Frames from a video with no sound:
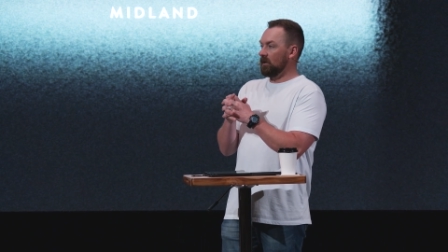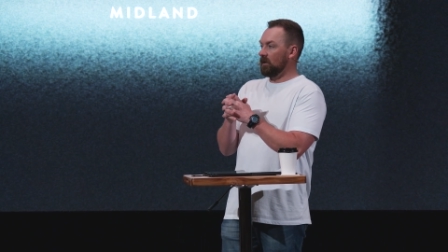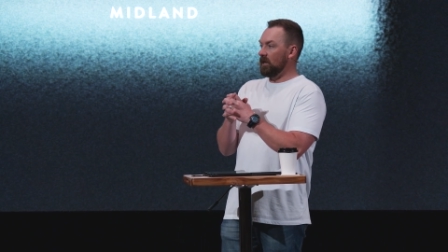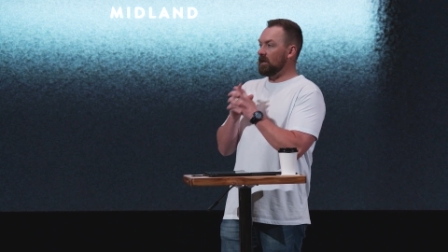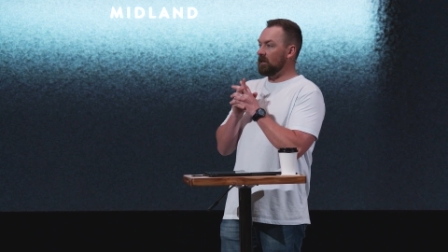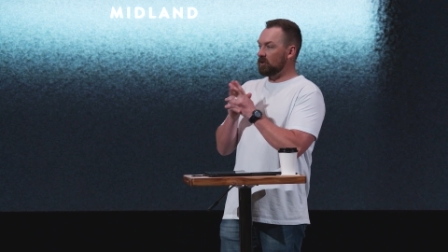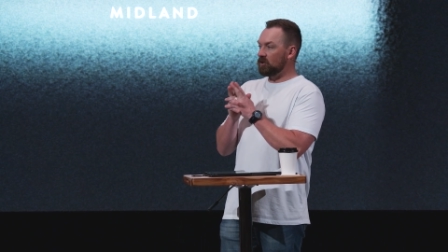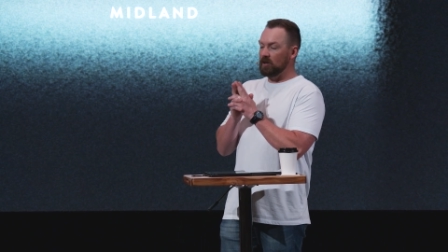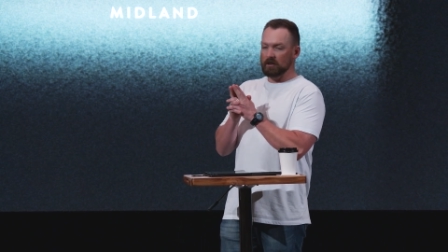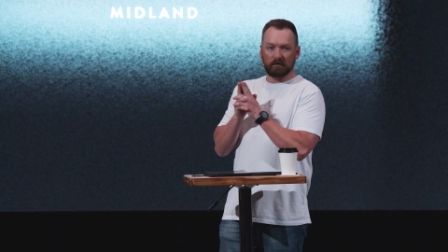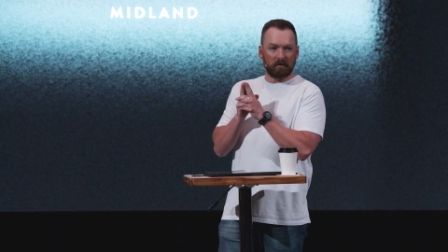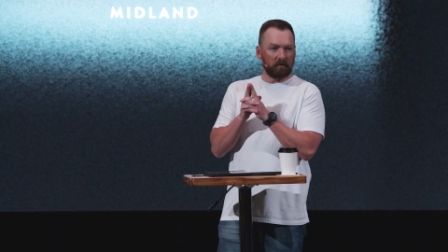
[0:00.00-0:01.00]
he can
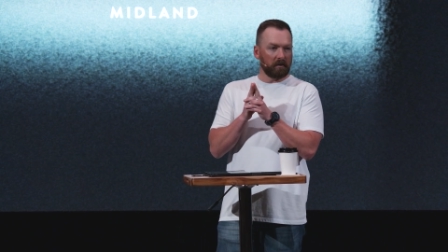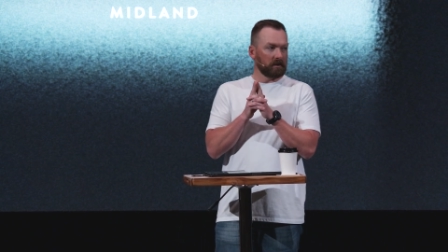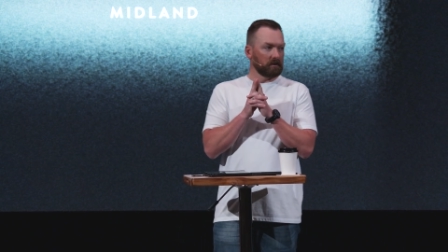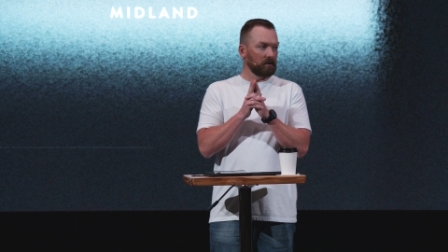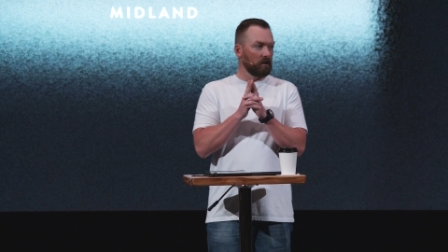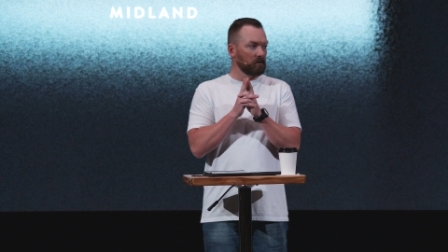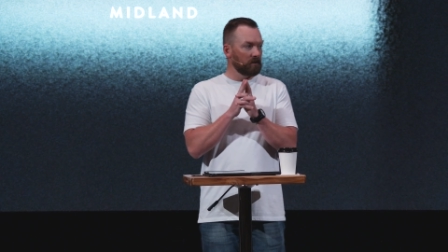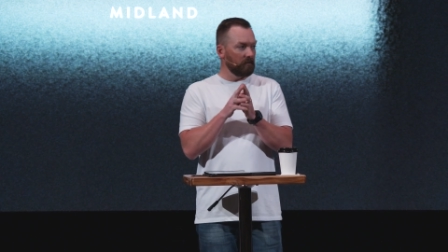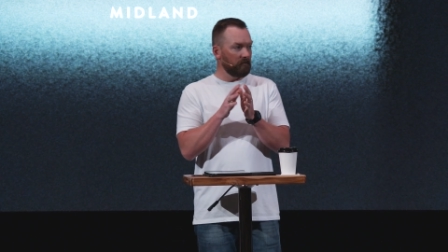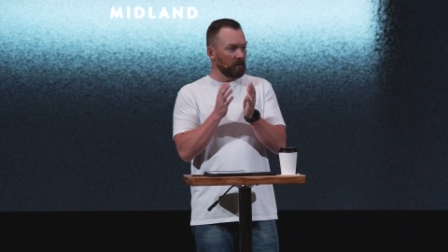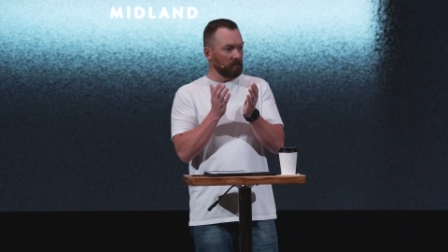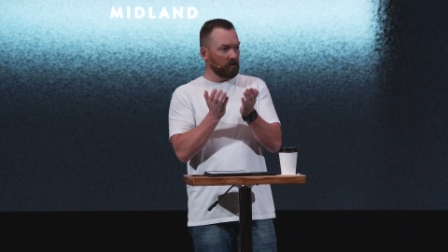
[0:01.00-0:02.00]
trust me because he knows that
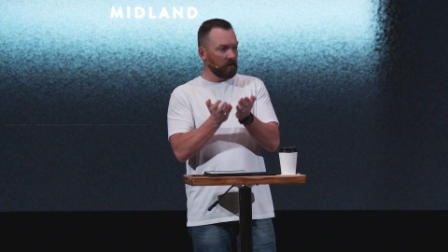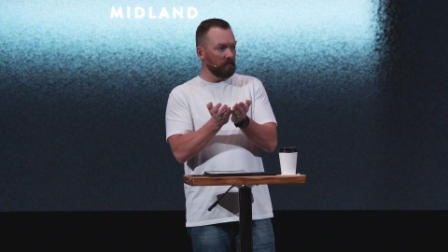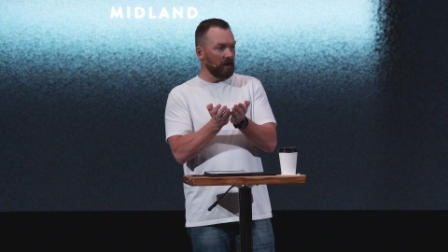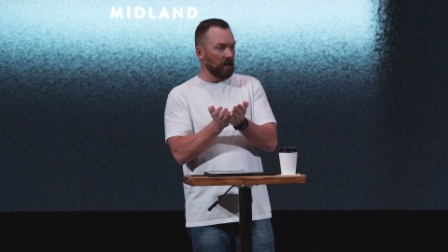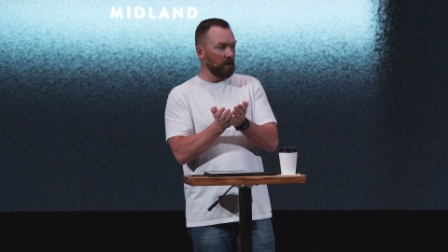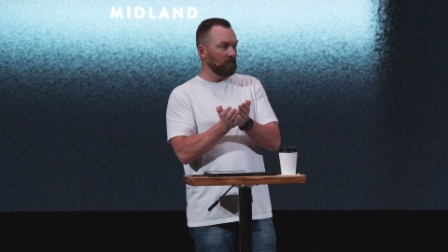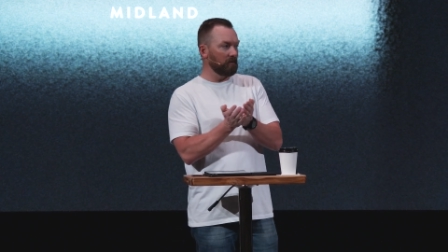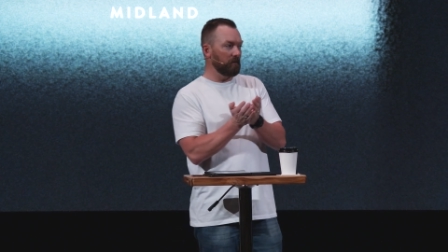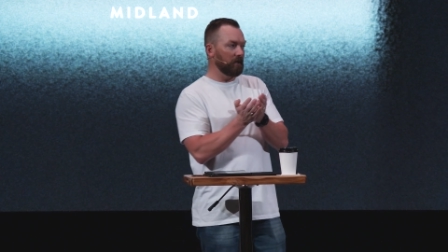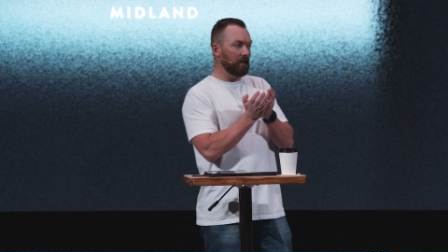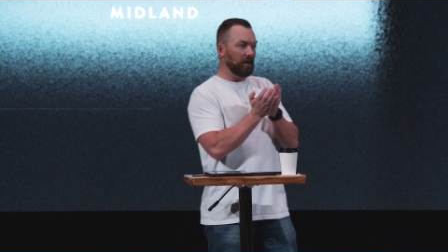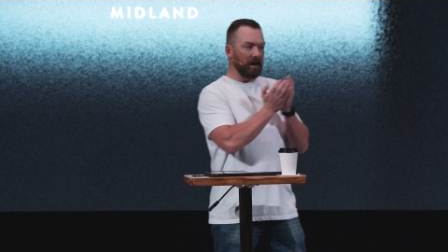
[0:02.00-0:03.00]
if he can put it in my hands, I'm
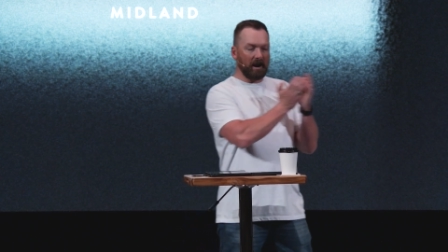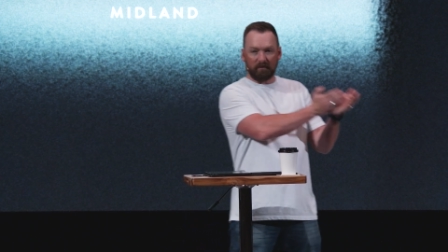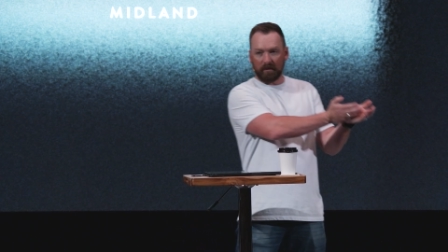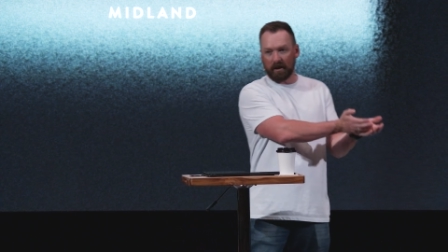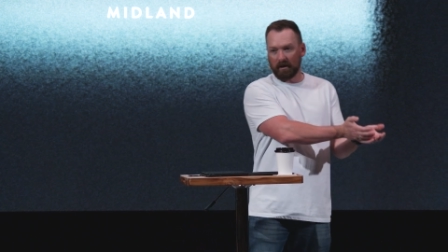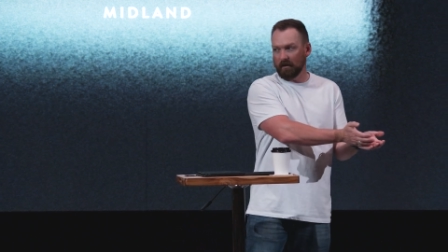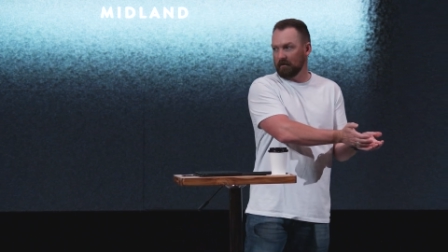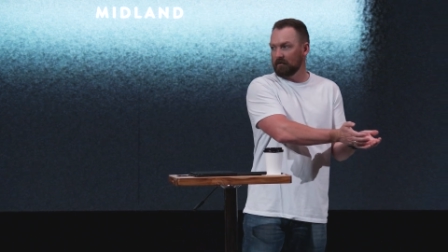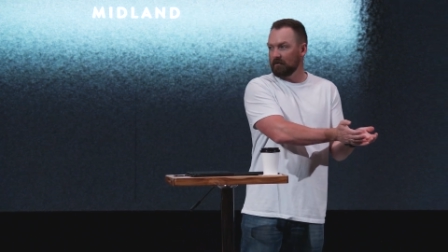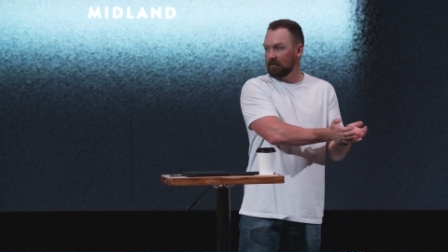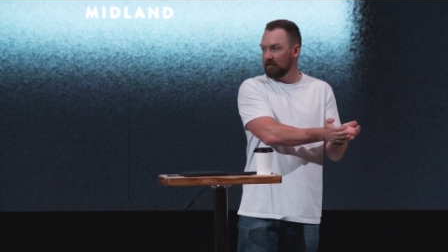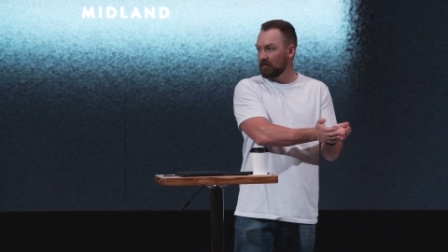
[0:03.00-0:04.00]
going to get it out of my
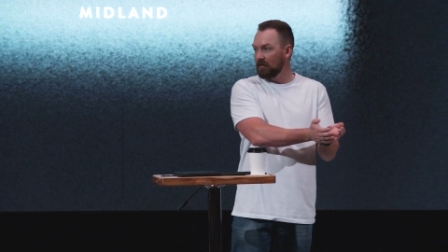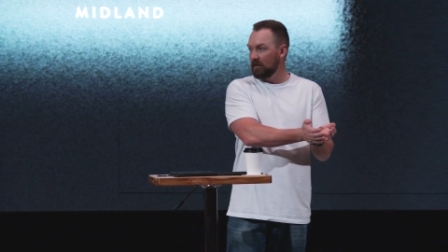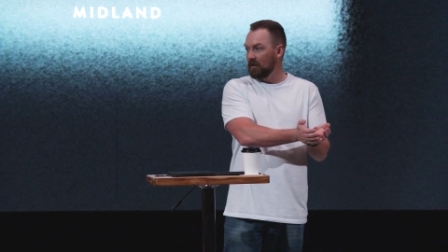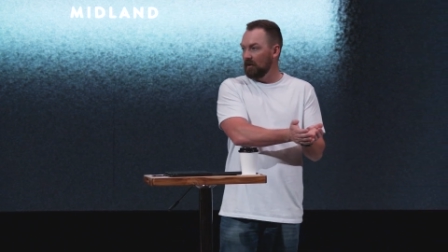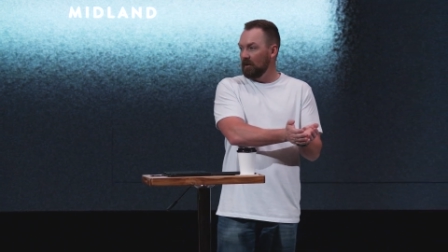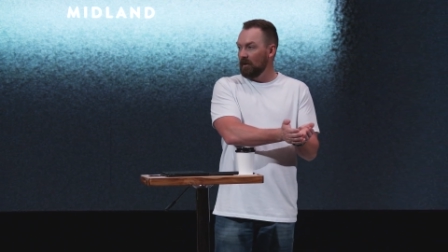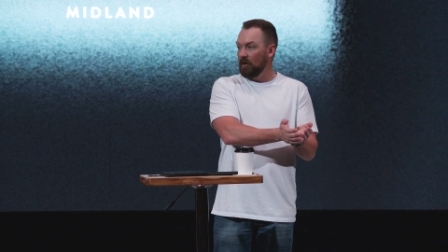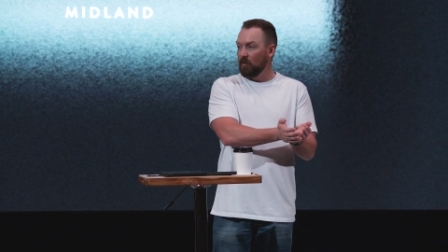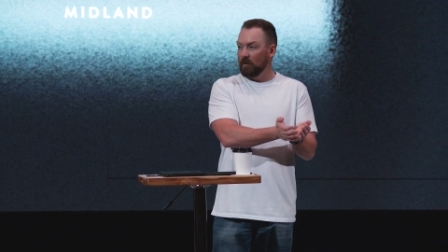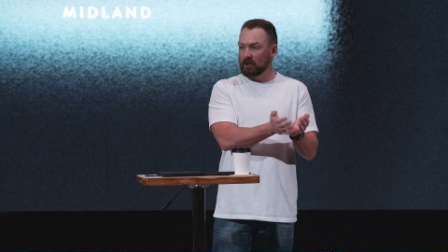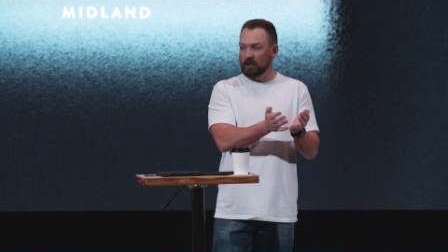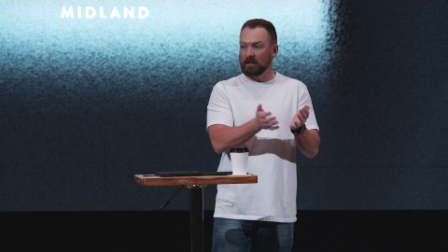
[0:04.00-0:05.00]
hands,
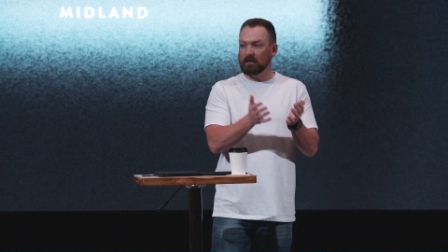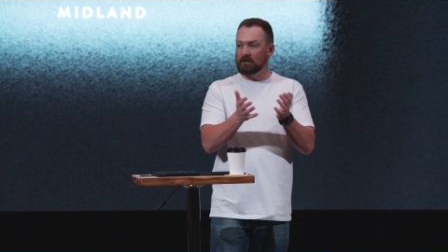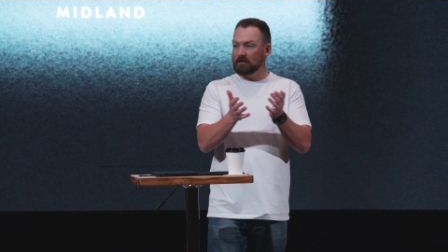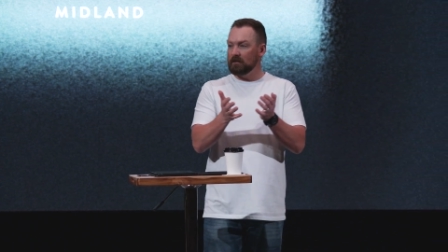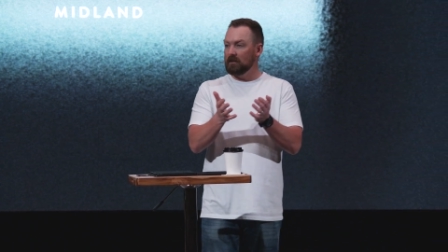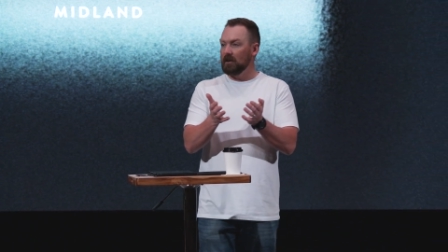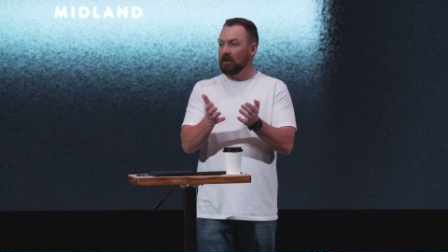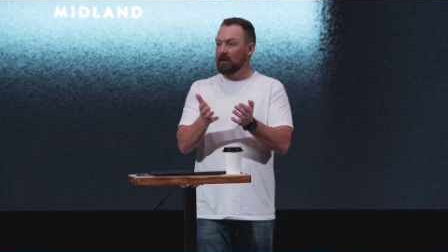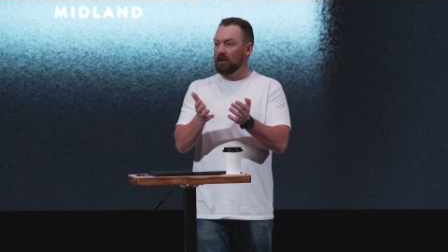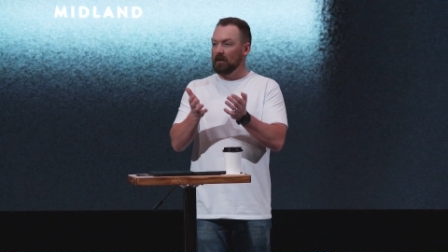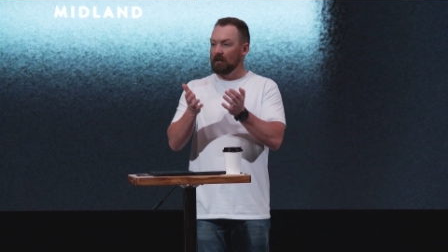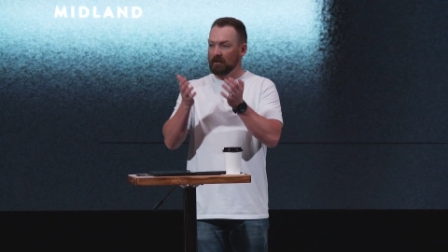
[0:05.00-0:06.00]
which is
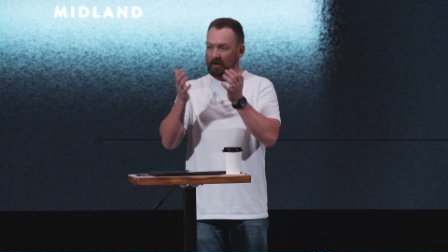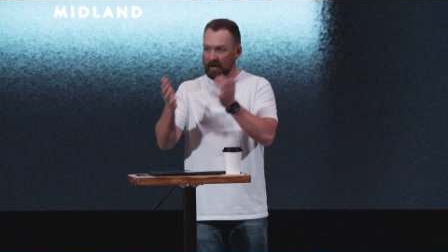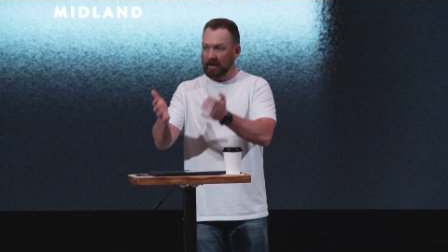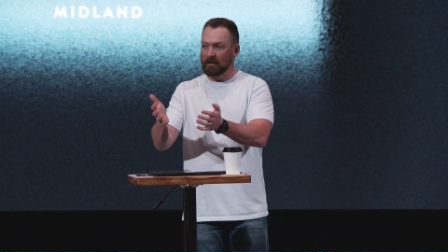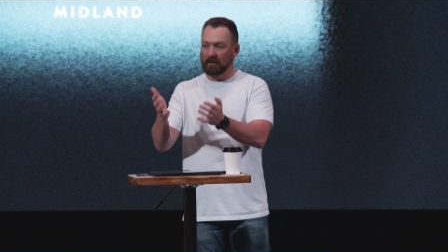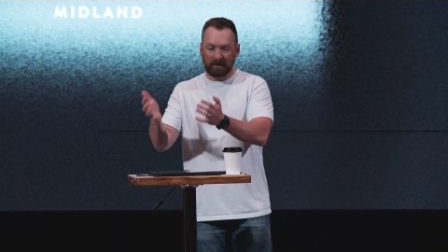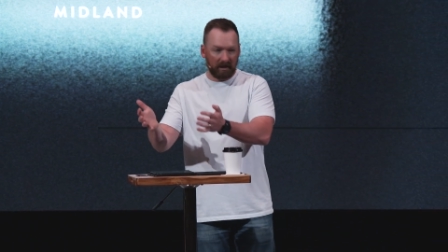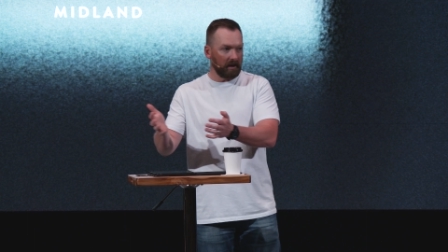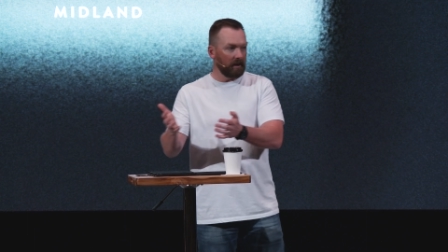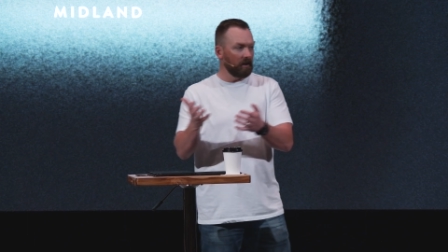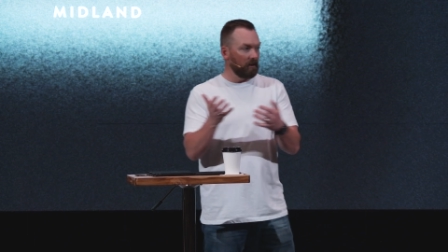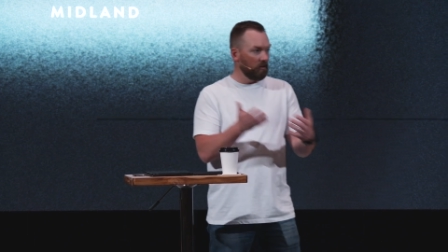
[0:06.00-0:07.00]
like
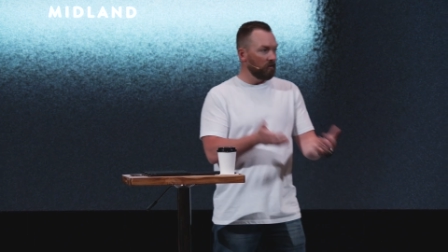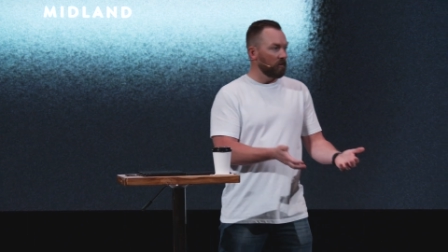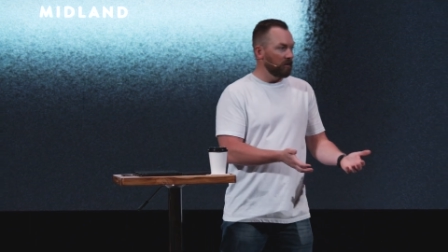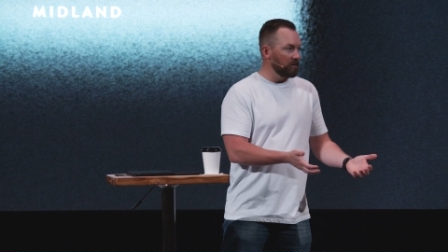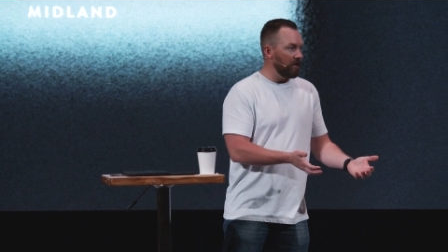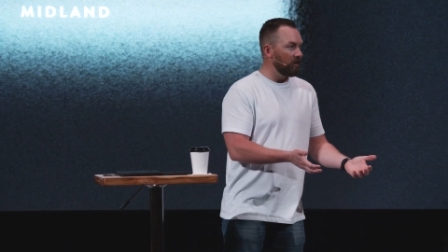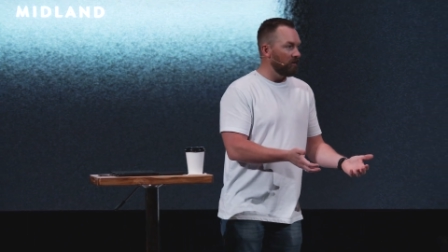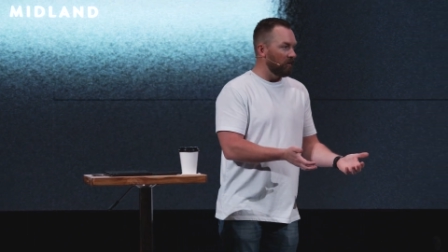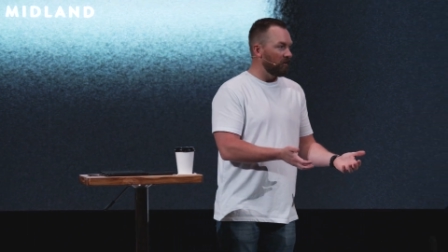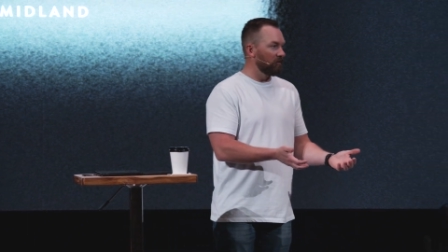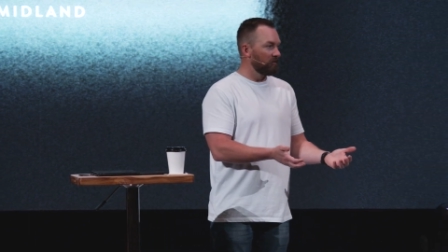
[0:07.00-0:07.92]
getting another container.